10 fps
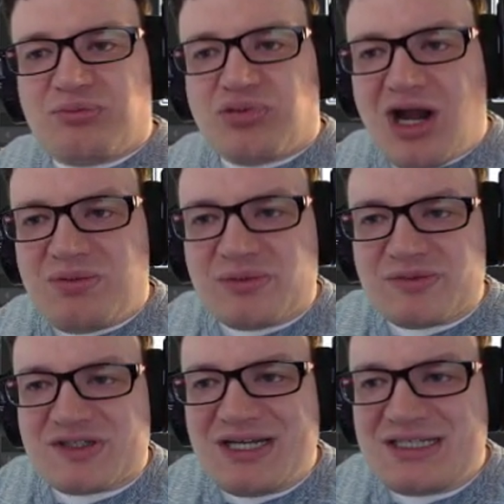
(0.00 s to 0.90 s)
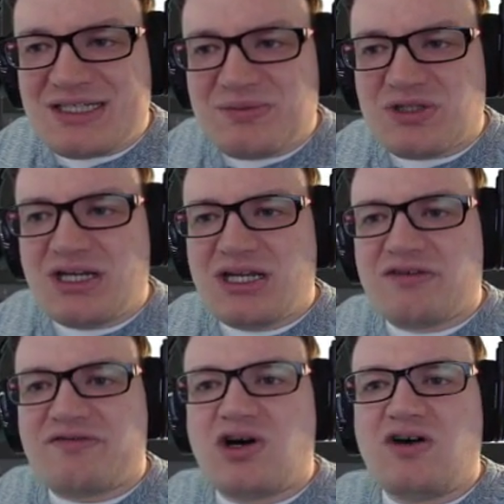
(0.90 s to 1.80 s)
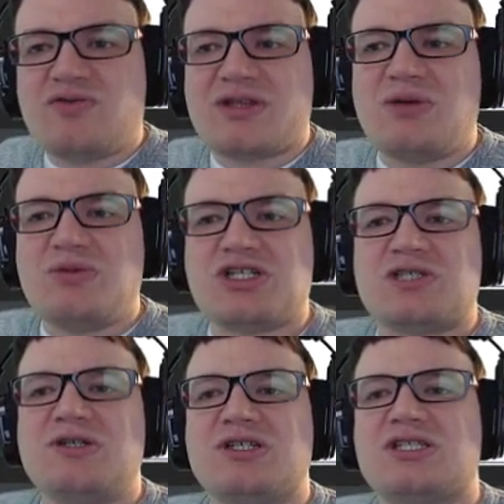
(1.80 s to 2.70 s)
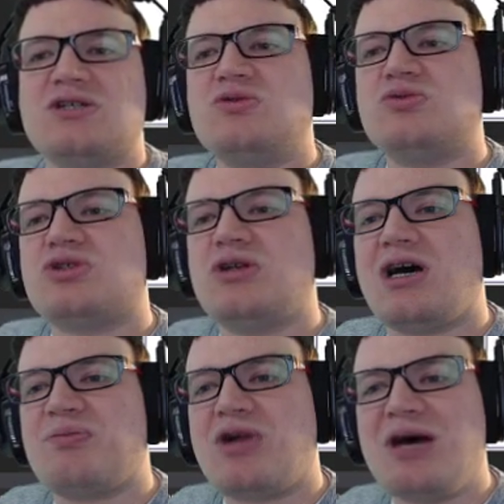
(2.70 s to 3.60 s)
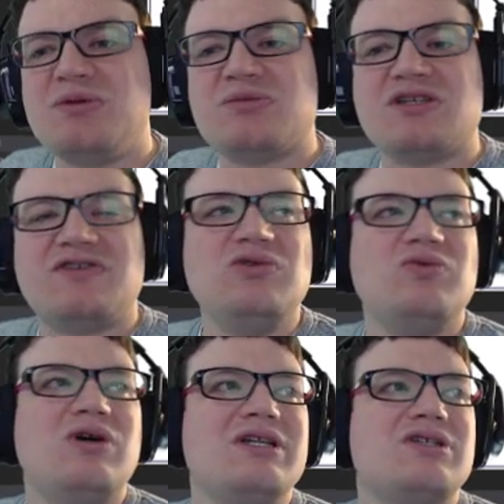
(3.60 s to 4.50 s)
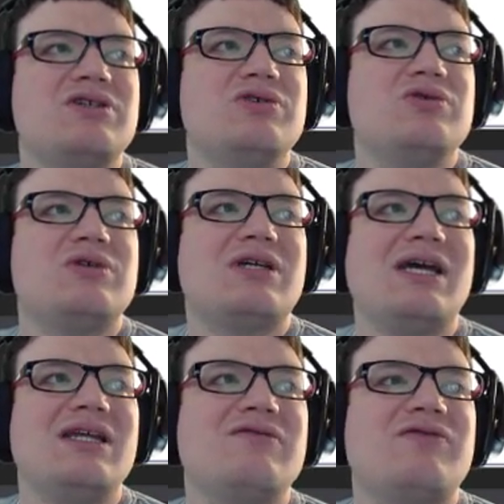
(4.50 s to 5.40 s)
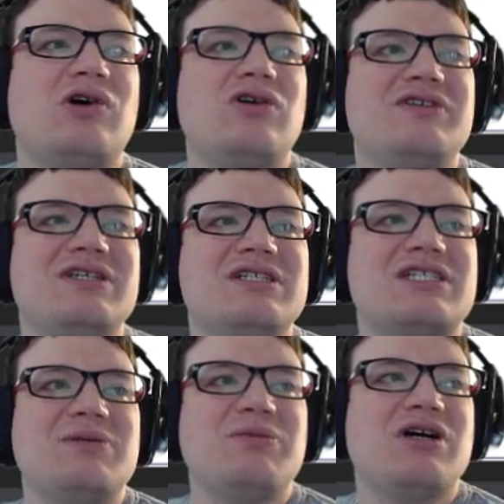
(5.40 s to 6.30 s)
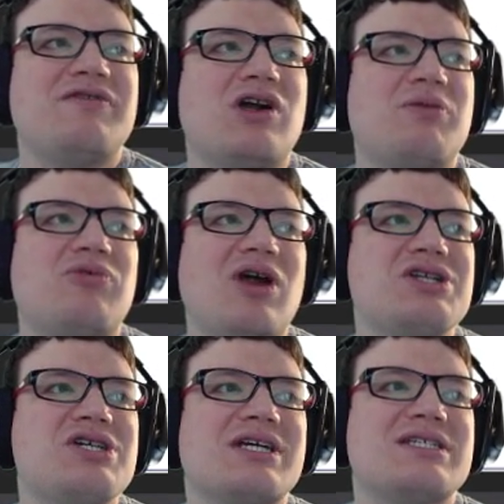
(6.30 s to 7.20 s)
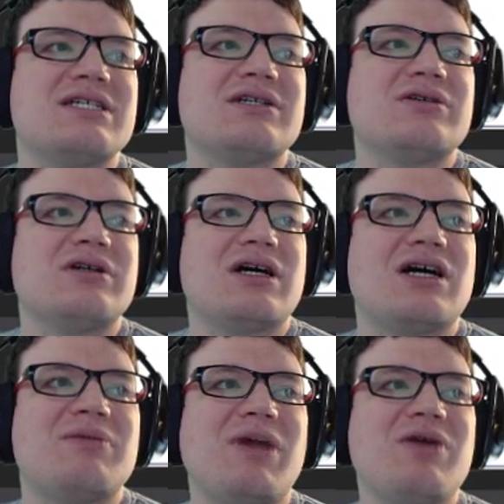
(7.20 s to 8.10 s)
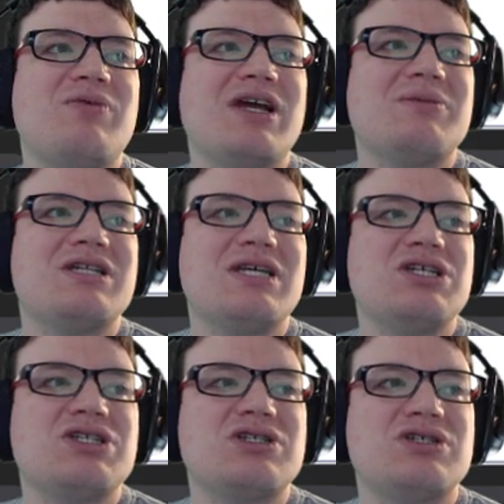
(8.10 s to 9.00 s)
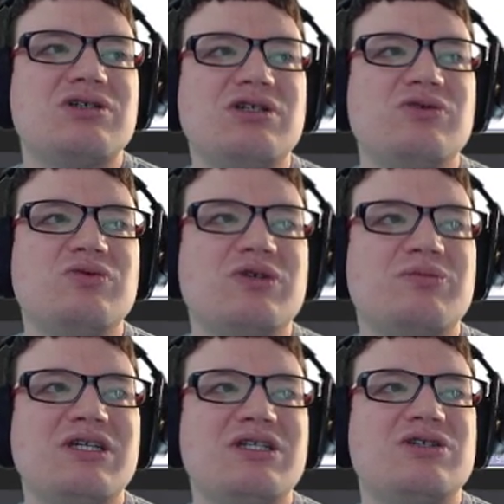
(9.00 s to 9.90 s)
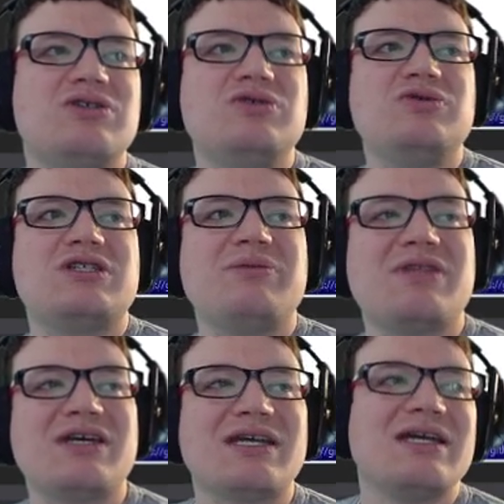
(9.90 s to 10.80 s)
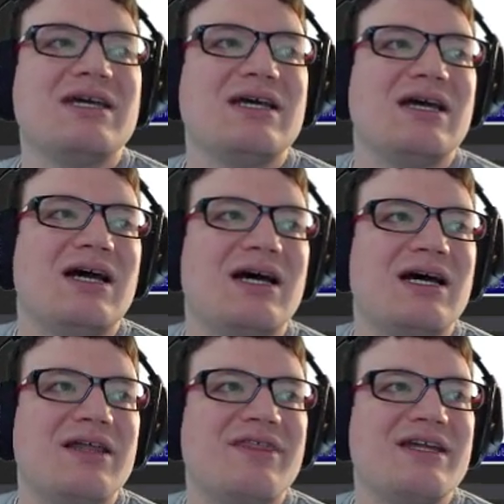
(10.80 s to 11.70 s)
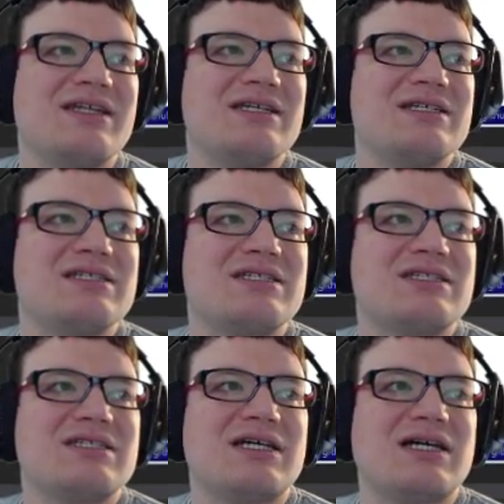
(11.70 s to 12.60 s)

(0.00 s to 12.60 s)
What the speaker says: Problems. Any tips on getting involved without much experience? So, problems. If you want to get involved in some of our projects here, my recommendation to you would be to do something that is...